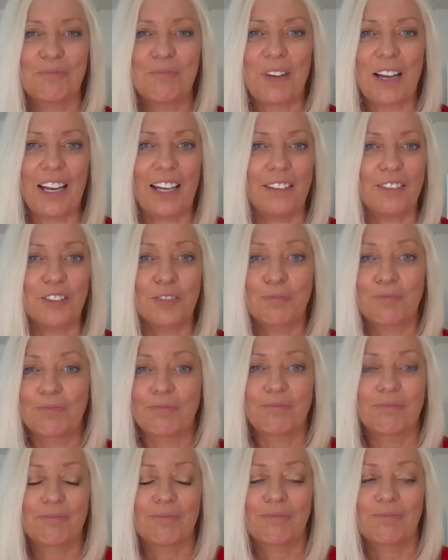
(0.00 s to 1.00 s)
I'd
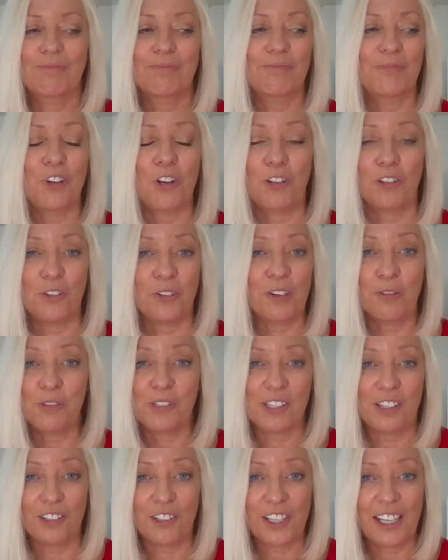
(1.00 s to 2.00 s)
not, I
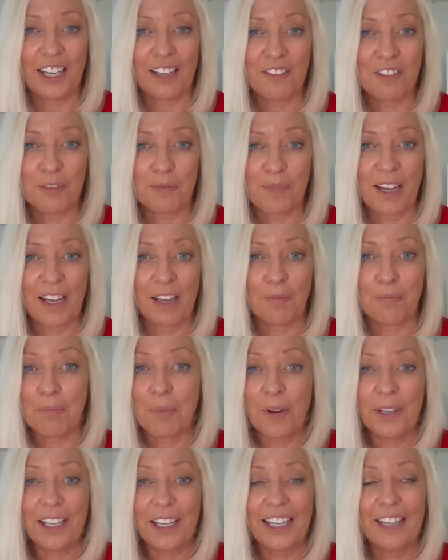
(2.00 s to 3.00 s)
wasn't looking after my
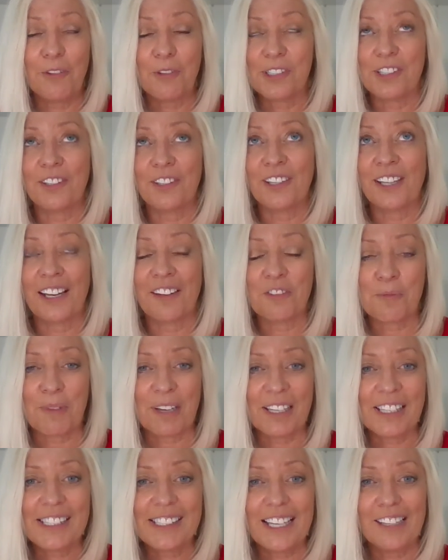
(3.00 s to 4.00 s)
body, wasn't looking after
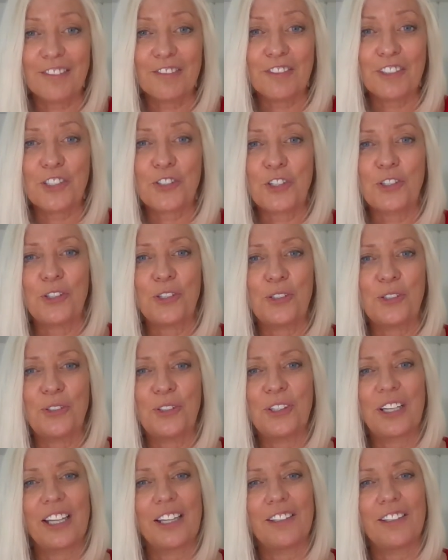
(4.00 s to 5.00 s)
myself at
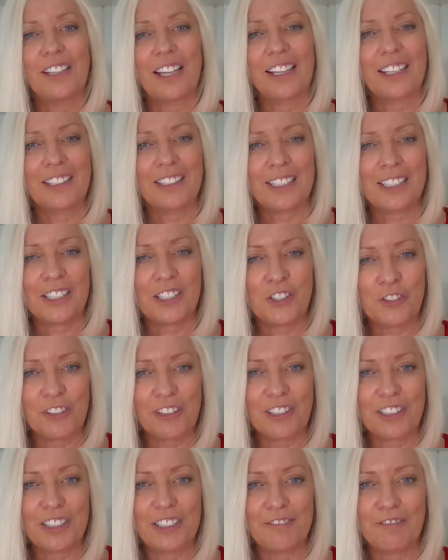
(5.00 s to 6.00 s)
all. I had like a
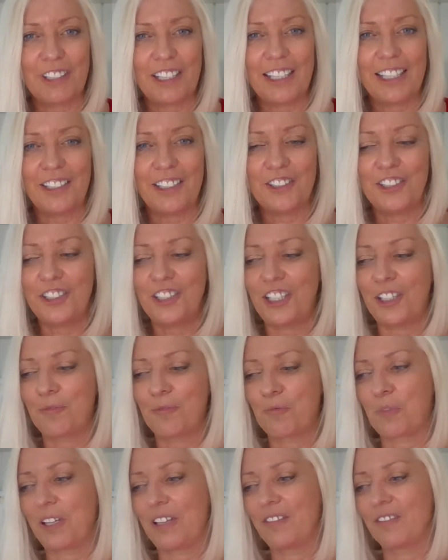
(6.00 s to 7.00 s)
destructive
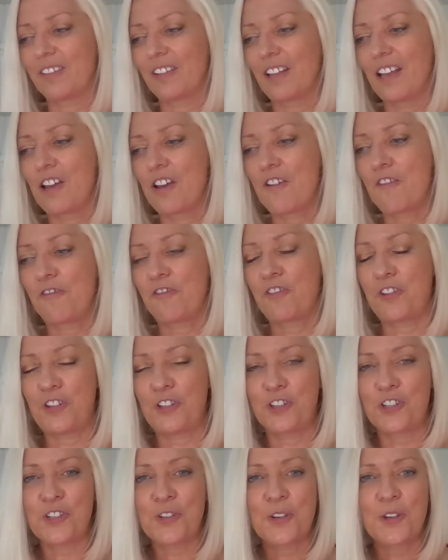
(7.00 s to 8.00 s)
relationship with
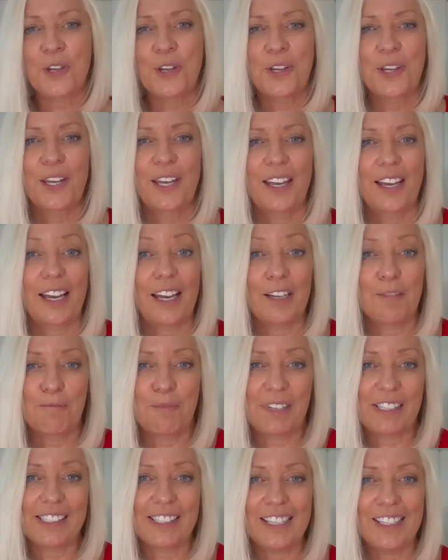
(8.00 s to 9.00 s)
food and
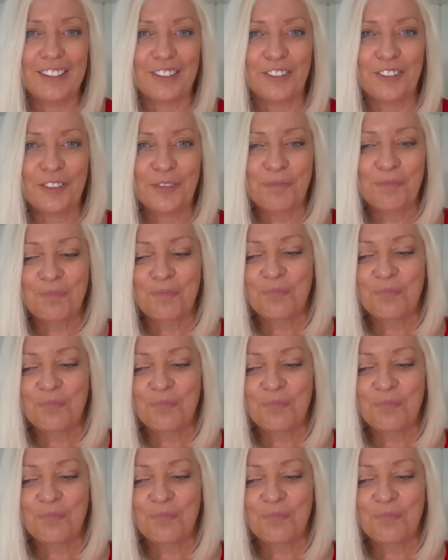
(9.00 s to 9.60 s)
myself.